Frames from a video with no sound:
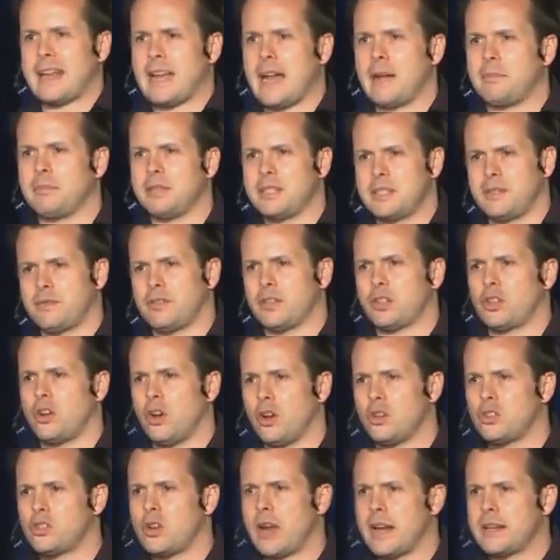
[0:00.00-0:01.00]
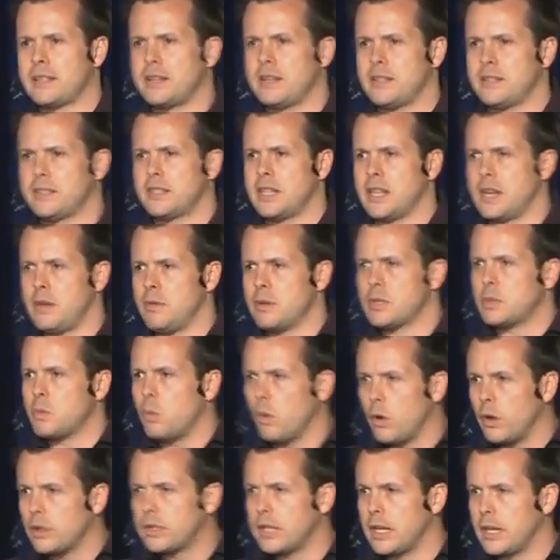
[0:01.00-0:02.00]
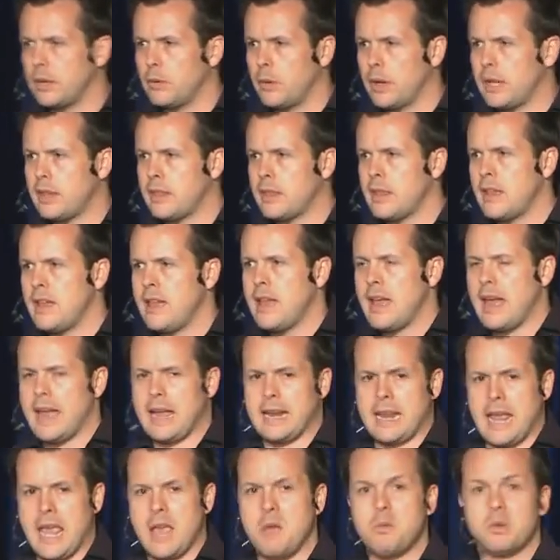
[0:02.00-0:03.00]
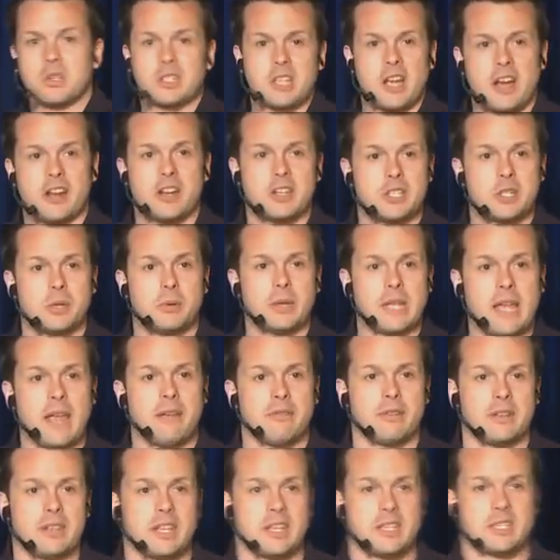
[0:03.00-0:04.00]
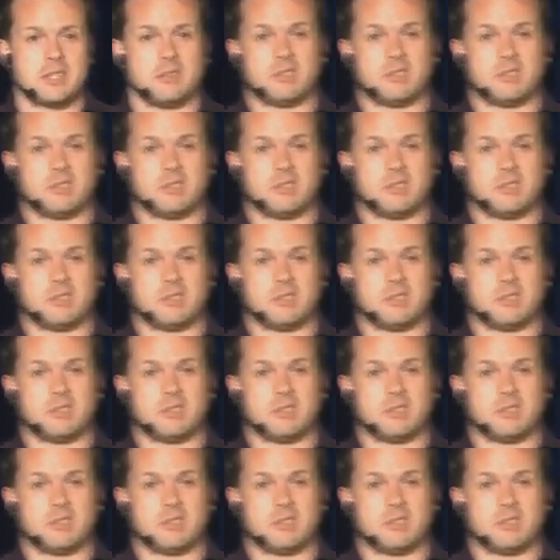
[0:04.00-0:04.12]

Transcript: a couple of different contractors that he was working with, and he was kind of doing everything.